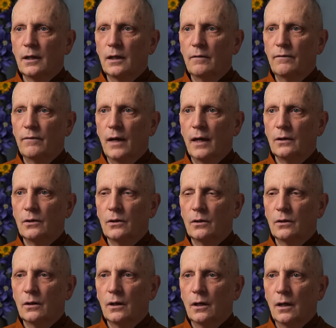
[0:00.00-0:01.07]
event,
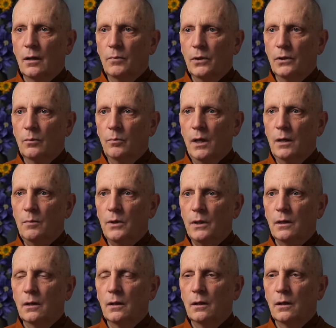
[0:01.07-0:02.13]
but there may
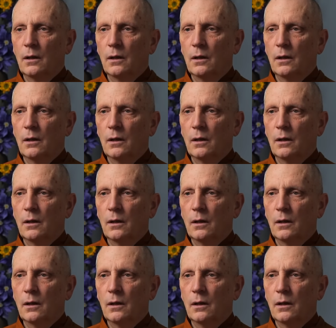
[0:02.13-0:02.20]
be.